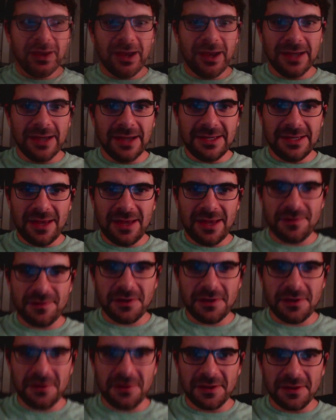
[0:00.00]
I did have
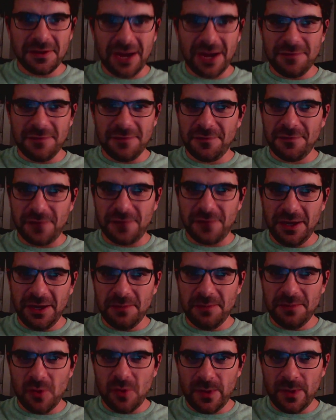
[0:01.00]
a kind of a
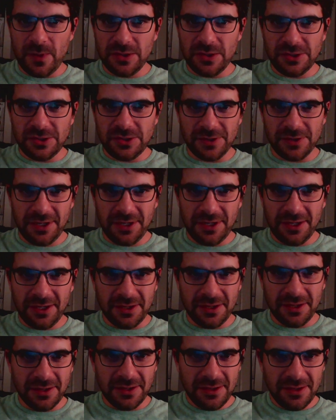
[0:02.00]
funny moment
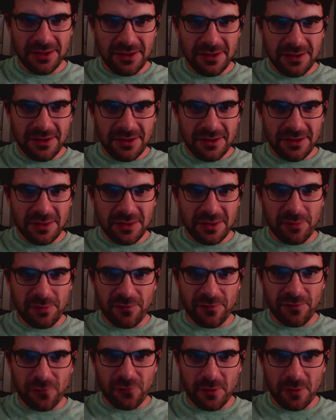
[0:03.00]
during the
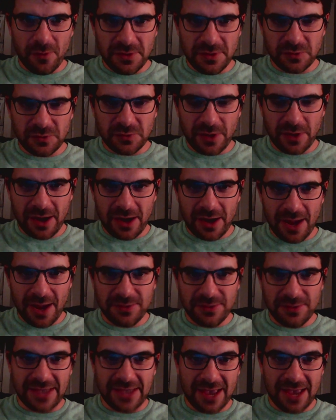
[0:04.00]
performance where I
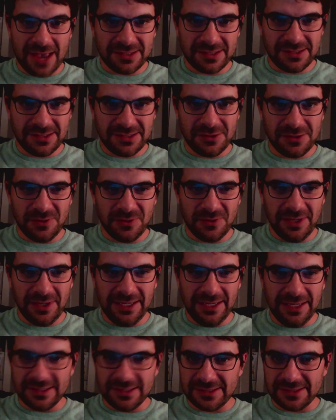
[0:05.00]
was asked to
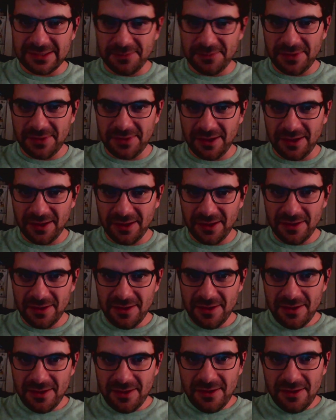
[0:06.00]
eat something.
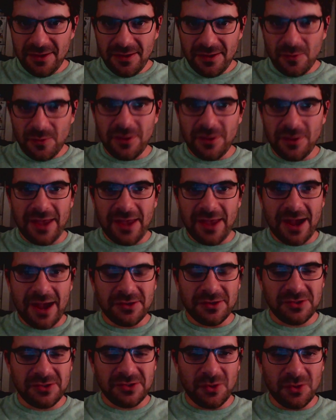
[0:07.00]
One of the
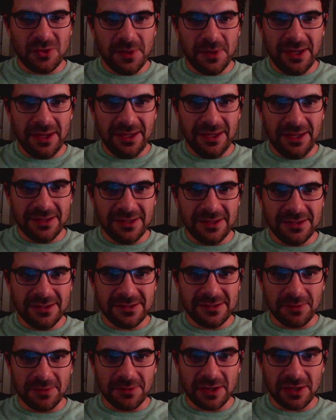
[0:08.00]
actors told me to eat
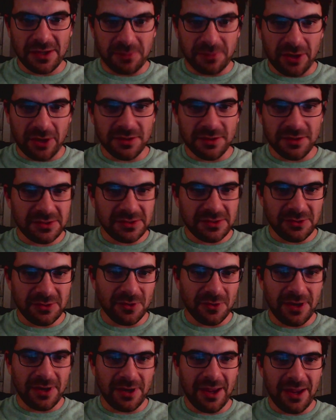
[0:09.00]
something as part of the
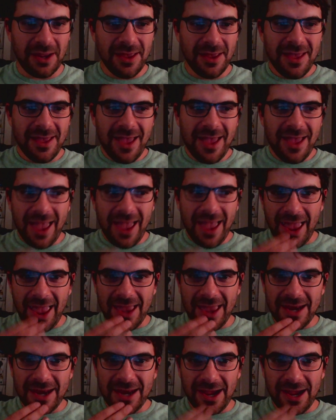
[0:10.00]
story,
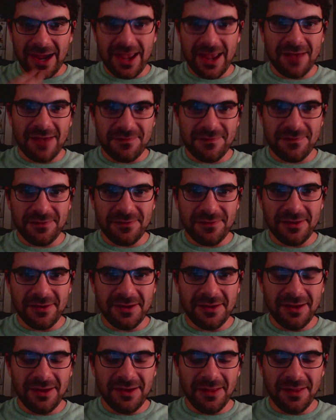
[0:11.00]
and I have
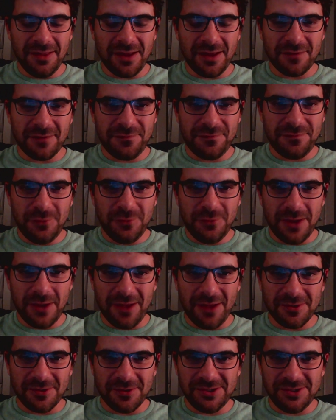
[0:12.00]
a lot of food
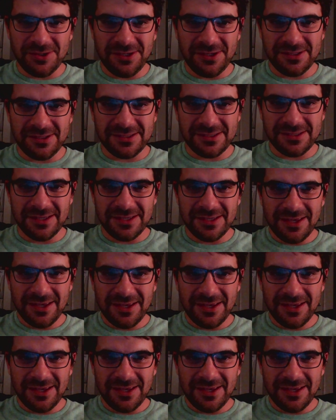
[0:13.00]
allergies,